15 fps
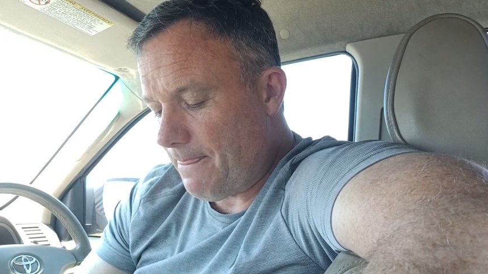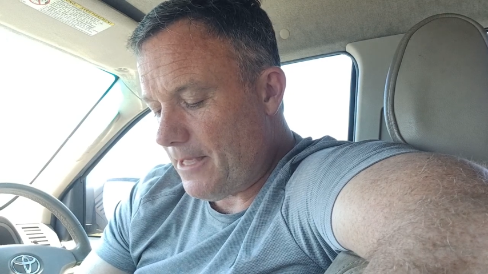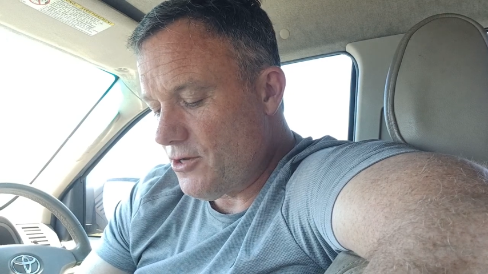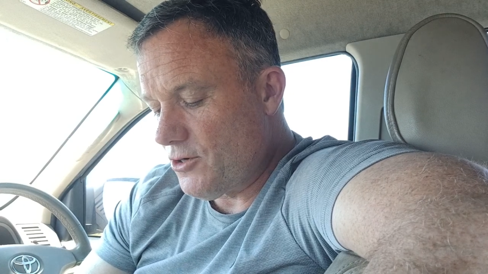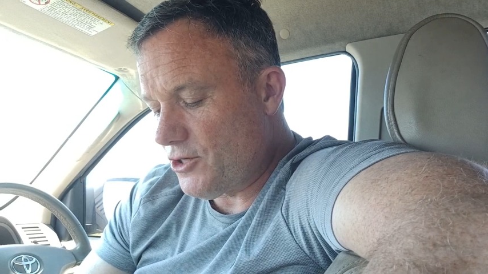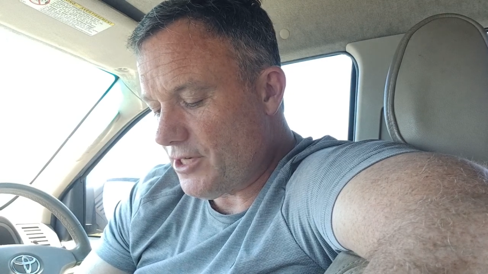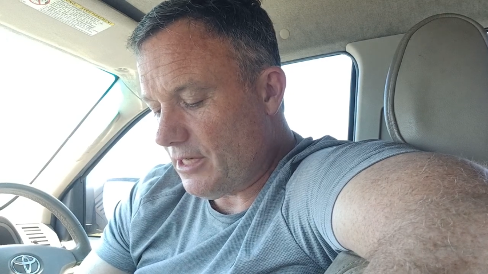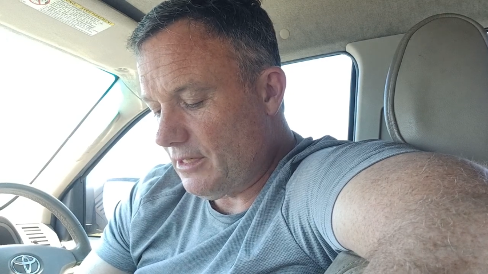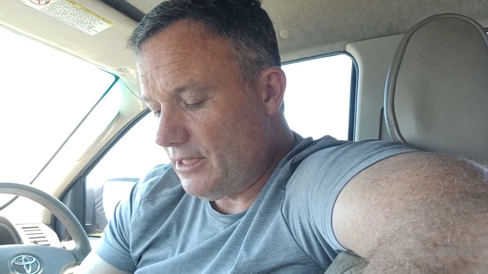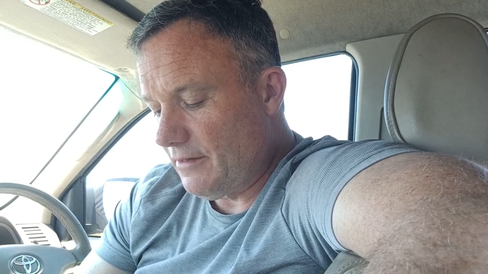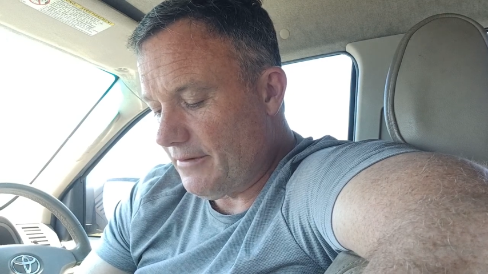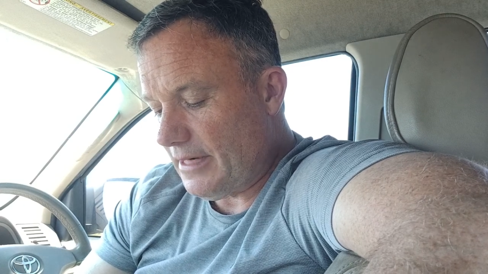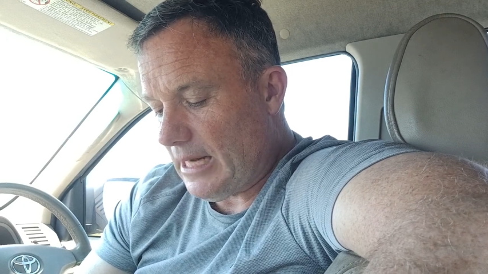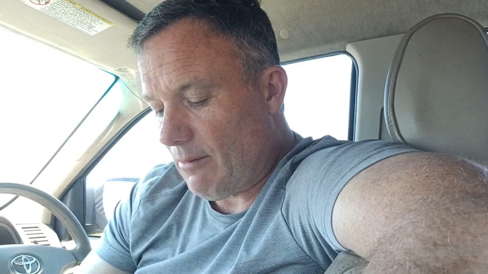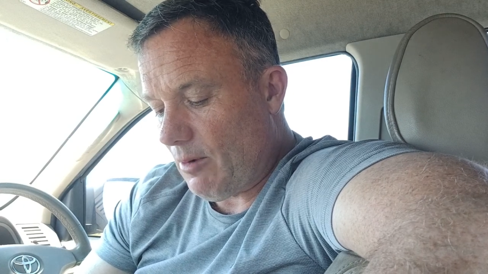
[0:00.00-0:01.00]
and you shall
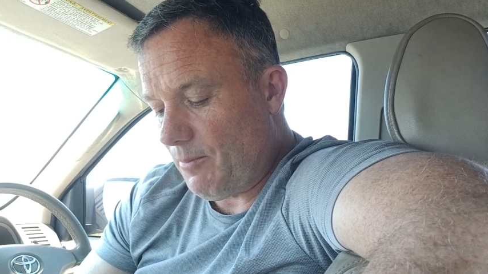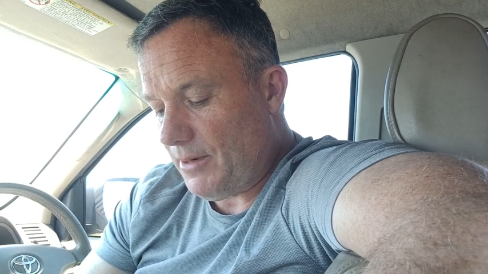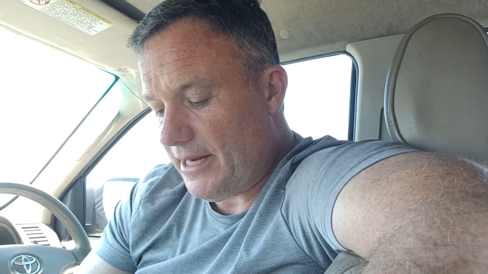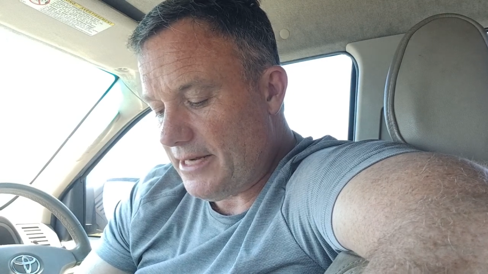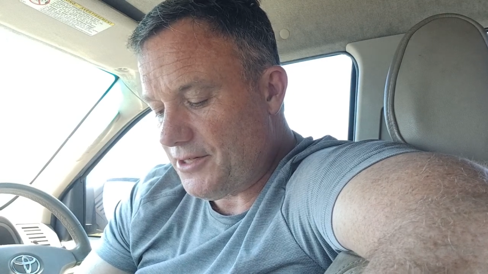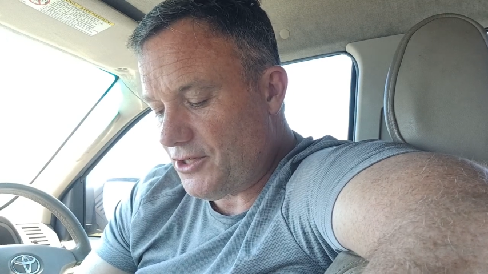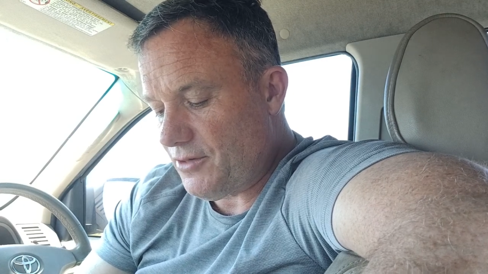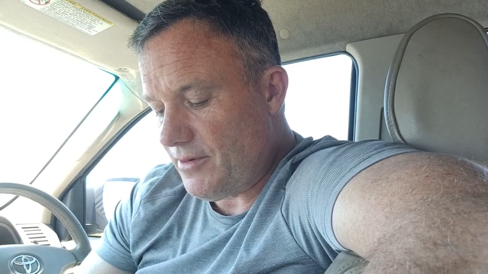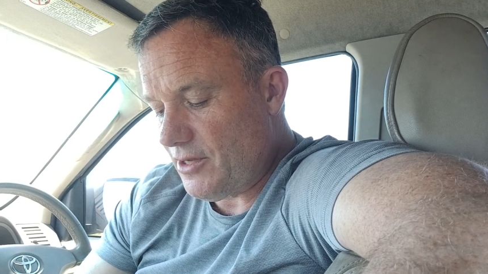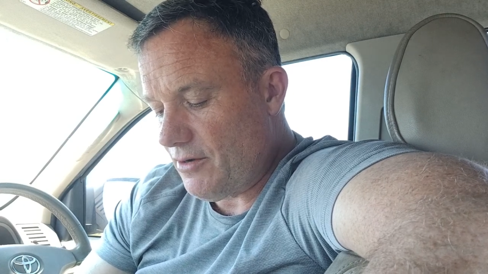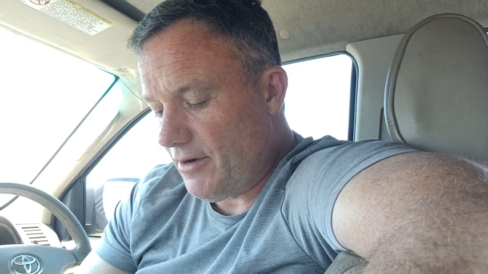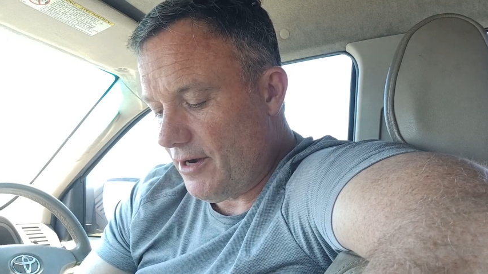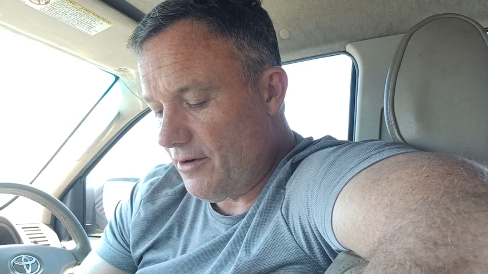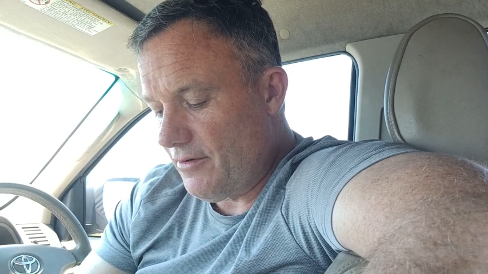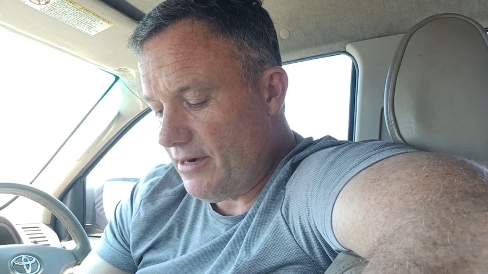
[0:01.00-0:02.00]
live, and I will place you in
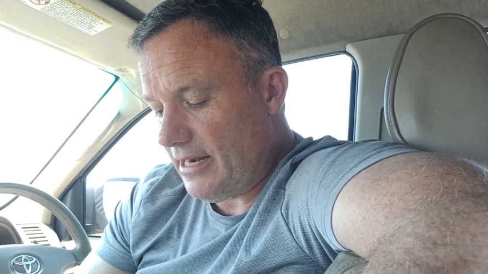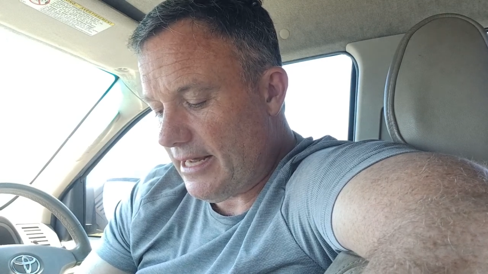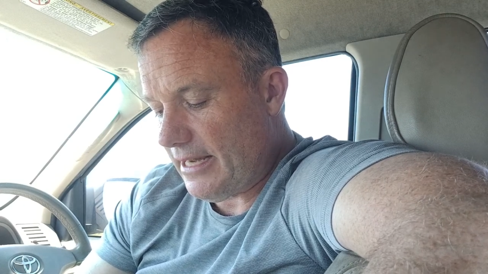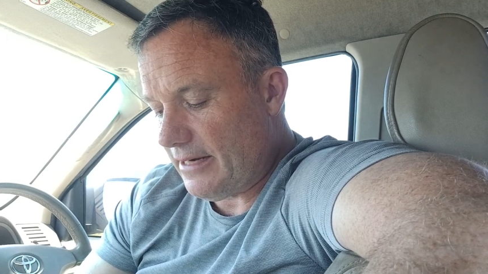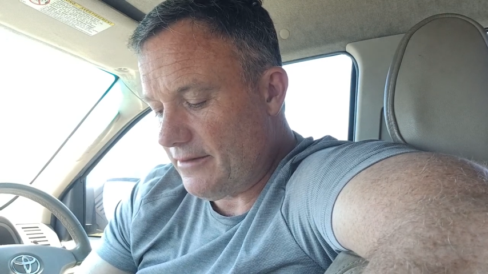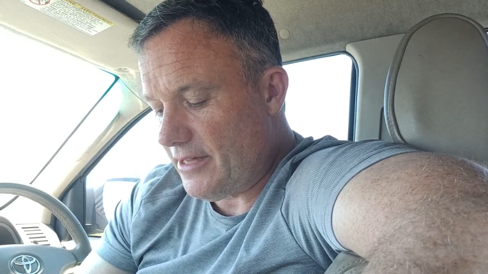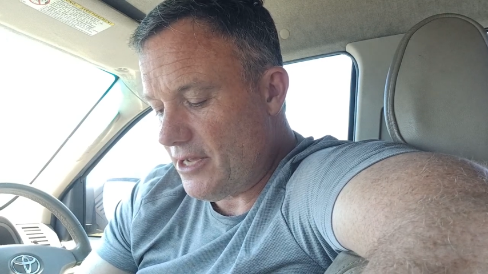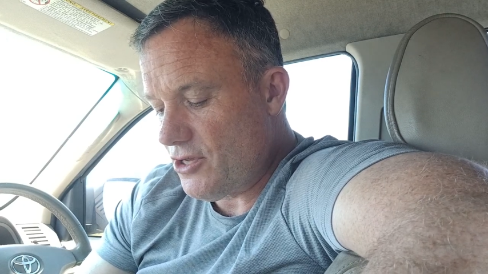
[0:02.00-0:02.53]
your own land.